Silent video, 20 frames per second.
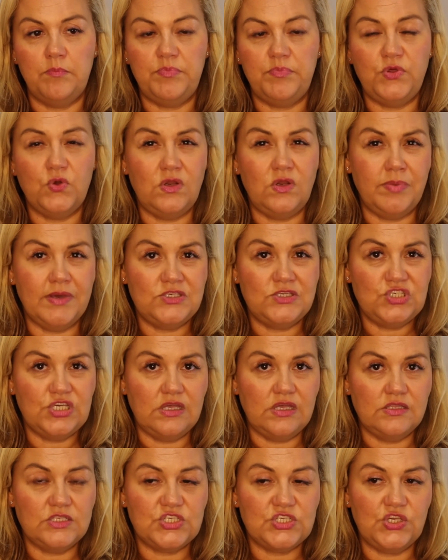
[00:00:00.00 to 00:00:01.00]
purely by
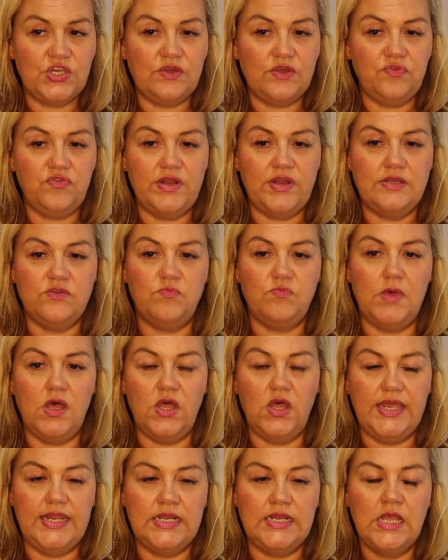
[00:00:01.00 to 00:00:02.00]
chance. A girlfriend of
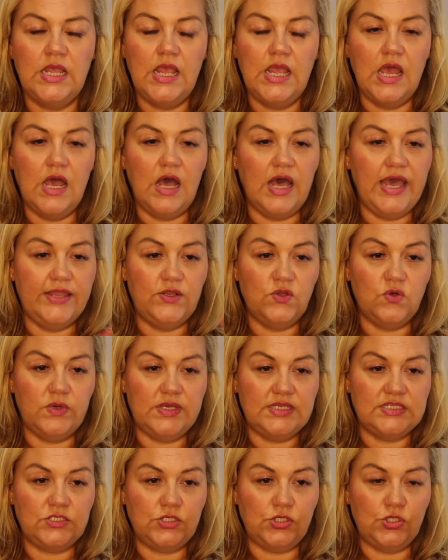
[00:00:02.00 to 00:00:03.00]
mine, I had
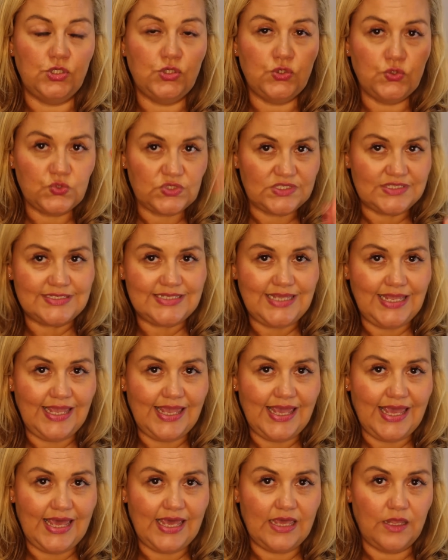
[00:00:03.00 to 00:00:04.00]
always used
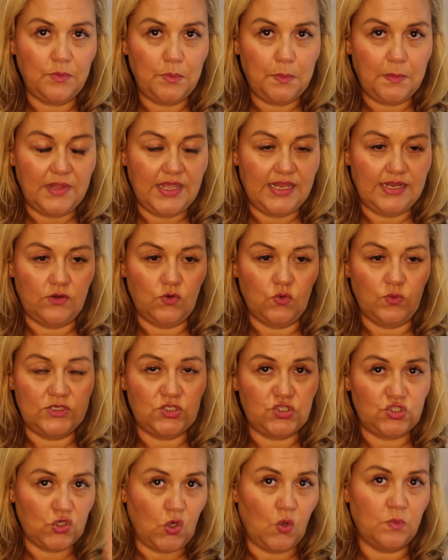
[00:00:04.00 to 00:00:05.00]
skincare and I'd always
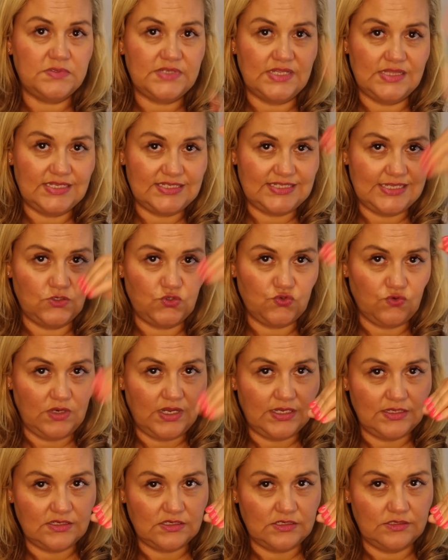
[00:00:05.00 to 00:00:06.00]
shopped in the central
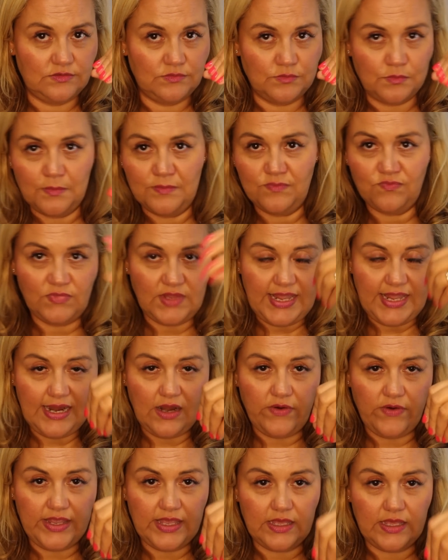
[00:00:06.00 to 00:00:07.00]
London
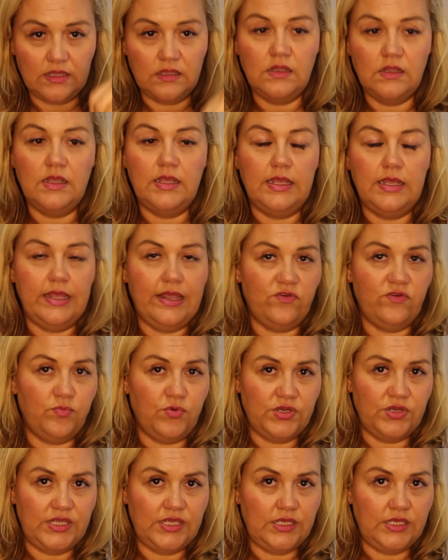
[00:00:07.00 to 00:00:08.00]
area.
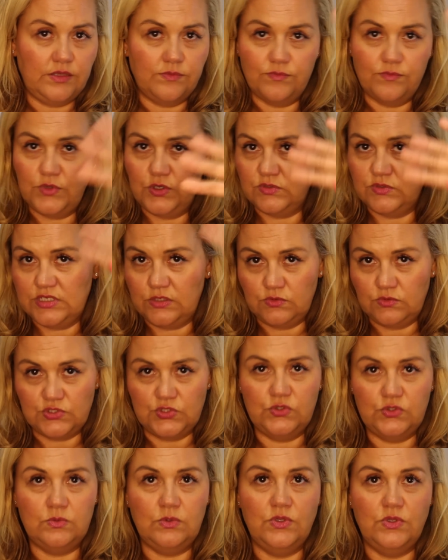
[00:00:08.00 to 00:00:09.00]
Everybody who's old
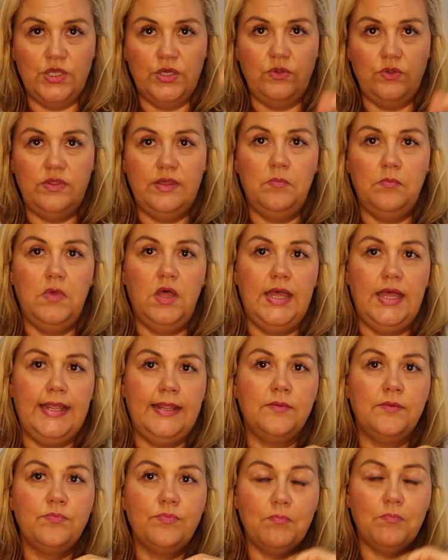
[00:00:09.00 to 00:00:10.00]
school will know that
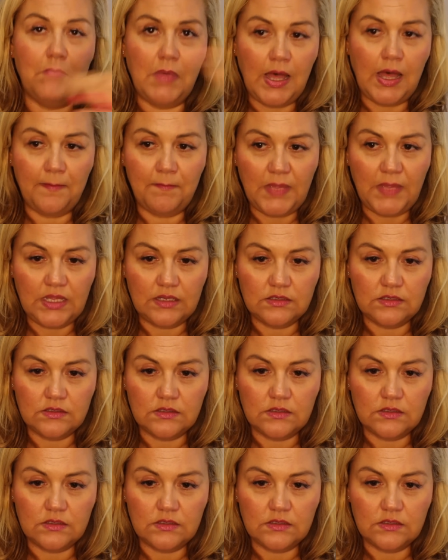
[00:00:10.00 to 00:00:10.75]
my mum